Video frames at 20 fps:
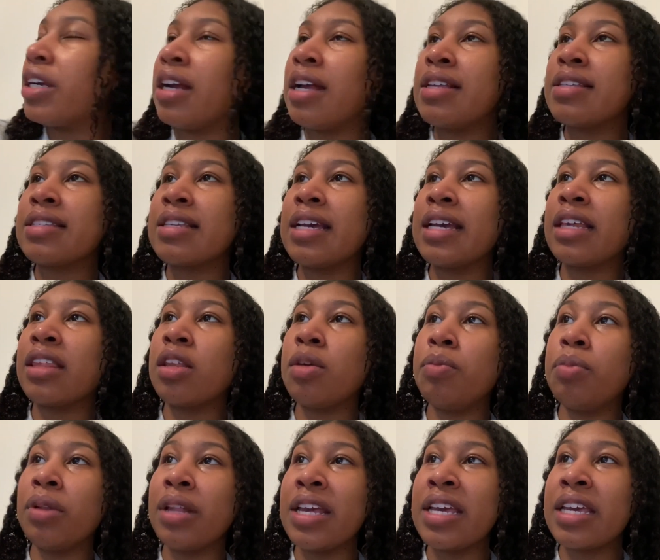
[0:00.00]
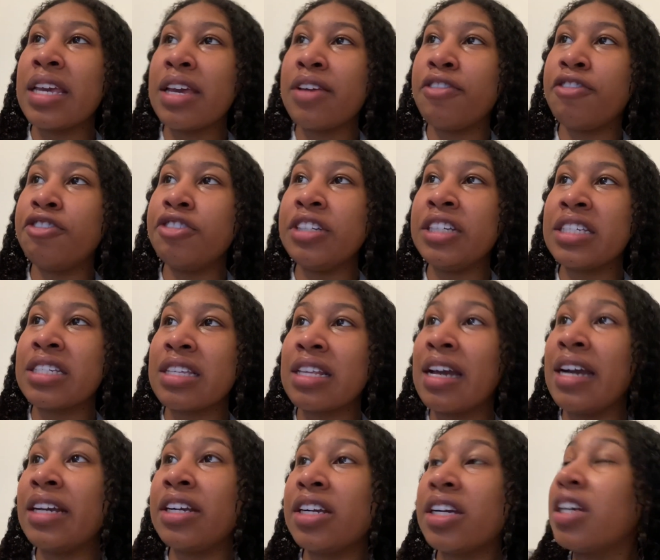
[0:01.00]
has like the blanket fleece
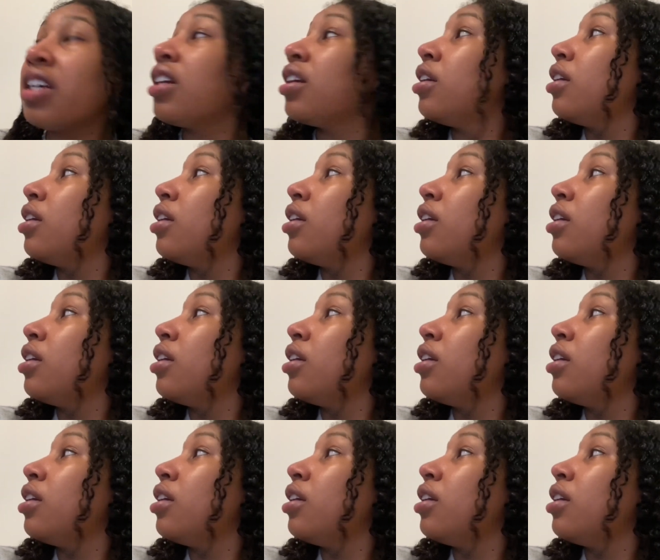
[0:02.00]
liner.